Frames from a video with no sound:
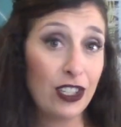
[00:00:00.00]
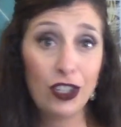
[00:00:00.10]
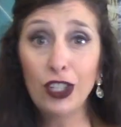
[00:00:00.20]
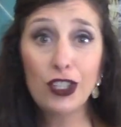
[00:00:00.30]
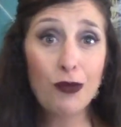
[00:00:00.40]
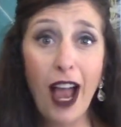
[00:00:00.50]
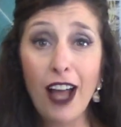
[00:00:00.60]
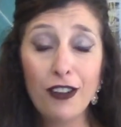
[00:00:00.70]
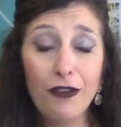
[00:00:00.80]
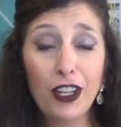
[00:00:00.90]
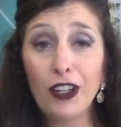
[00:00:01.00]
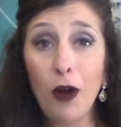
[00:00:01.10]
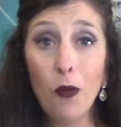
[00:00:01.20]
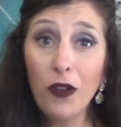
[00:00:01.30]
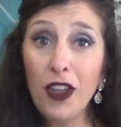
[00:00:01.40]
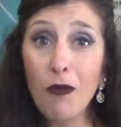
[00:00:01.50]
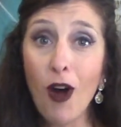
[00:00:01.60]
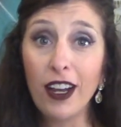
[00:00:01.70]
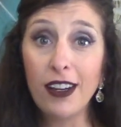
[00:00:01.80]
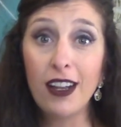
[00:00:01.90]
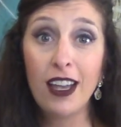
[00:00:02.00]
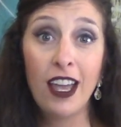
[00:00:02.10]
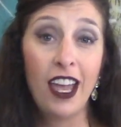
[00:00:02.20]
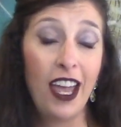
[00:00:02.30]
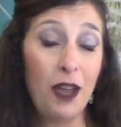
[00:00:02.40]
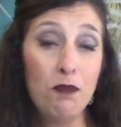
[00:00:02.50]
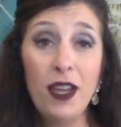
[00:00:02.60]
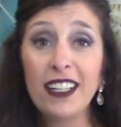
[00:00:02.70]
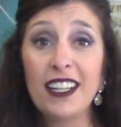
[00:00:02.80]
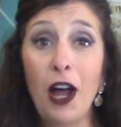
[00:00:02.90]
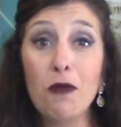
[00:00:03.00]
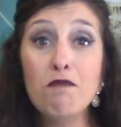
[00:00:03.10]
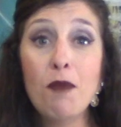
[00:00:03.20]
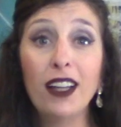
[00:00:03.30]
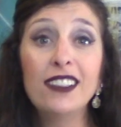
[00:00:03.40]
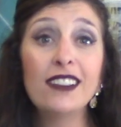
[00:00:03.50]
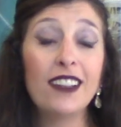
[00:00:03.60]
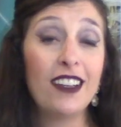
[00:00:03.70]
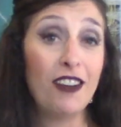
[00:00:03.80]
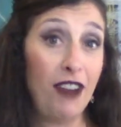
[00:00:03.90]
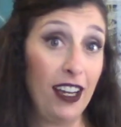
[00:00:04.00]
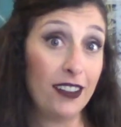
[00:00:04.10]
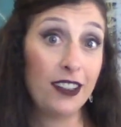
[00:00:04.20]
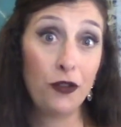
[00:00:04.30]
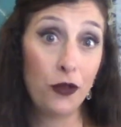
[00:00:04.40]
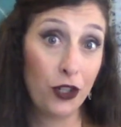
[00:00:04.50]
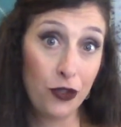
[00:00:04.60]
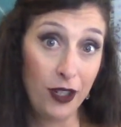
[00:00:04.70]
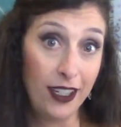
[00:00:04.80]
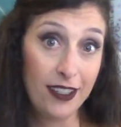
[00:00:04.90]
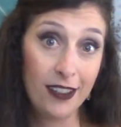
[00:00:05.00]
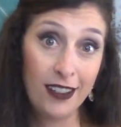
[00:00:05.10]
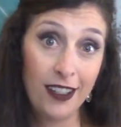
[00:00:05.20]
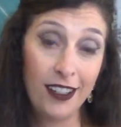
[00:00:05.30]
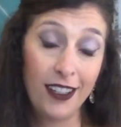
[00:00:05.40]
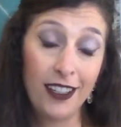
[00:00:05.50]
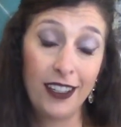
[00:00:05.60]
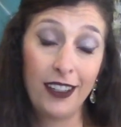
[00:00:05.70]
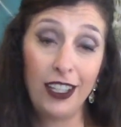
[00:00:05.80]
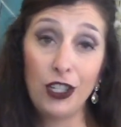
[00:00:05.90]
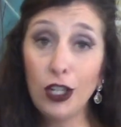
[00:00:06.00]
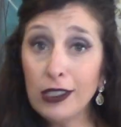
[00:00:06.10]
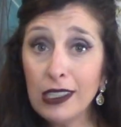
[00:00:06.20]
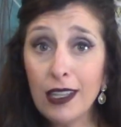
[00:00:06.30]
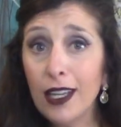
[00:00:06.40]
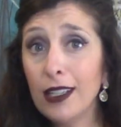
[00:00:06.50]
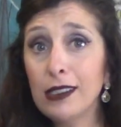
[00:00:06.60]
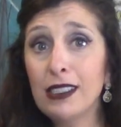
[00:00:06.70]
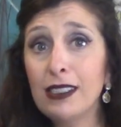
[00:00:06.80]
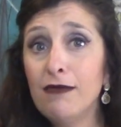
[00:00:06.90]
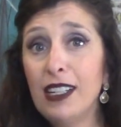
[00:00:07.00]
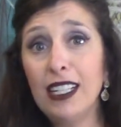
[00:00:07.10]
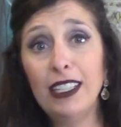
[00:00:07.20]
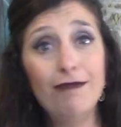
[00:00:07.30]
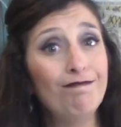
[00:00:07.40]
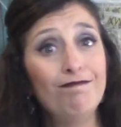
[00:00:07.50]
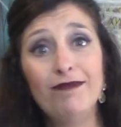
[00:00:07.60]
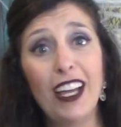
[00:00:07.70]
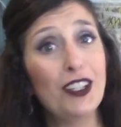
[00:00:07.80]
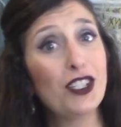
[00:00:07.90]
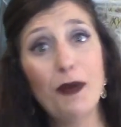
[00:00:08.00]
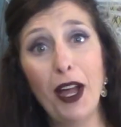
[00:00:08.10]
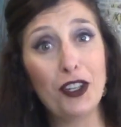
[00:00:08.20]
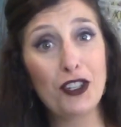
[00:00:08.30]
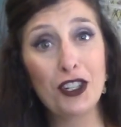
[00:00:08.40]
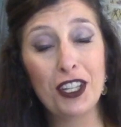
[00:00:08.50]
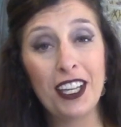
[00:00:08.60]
looked around, figured out what they wanted, and picked it out months in advance of trick-or-treat. The adults in the house, well, not so much.